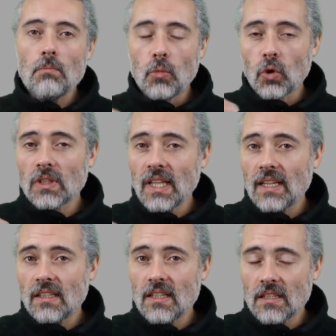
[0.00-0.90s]
More
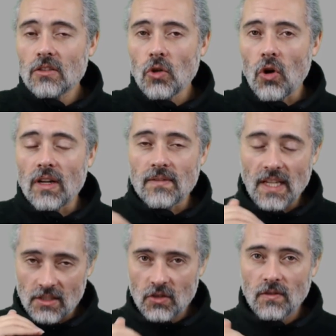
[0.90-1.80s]
likely than not, if
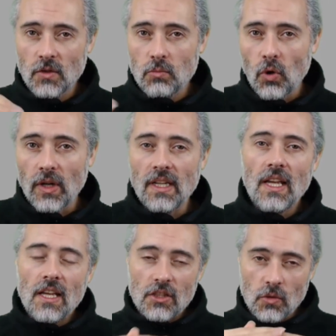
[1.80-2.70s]
that's your viewpoint,
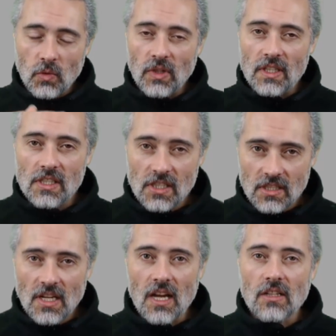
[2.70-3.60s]
you will get
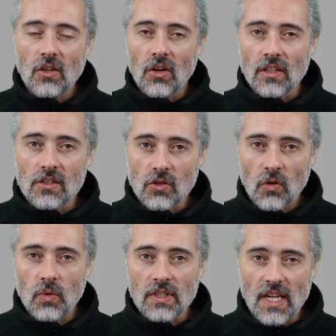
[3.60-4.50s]
stuck on a
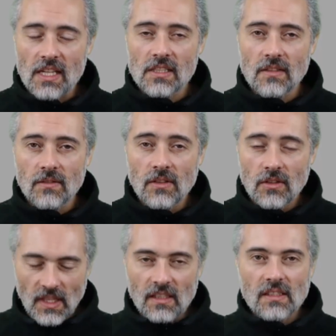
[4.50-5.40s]
software testing
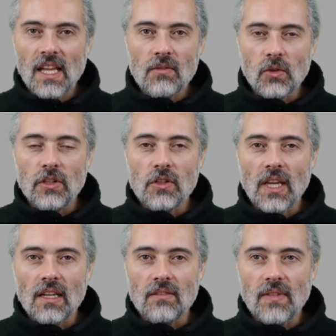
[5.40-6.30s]
level that you
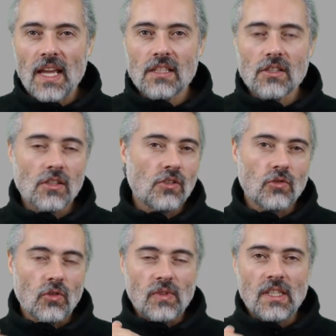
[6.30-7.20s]
can't advance because
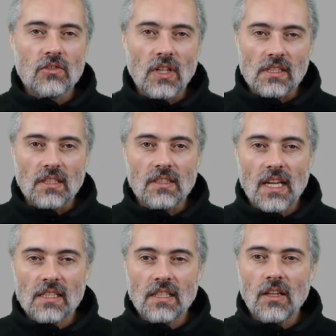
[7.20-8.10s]
you're not really interested in
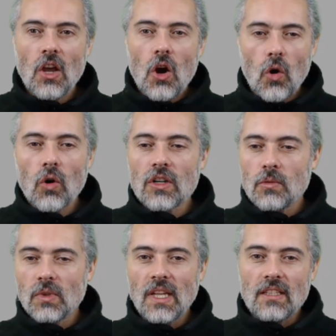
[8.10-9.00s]
testing, or
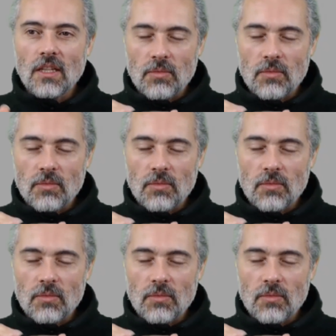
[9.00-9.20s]
you will end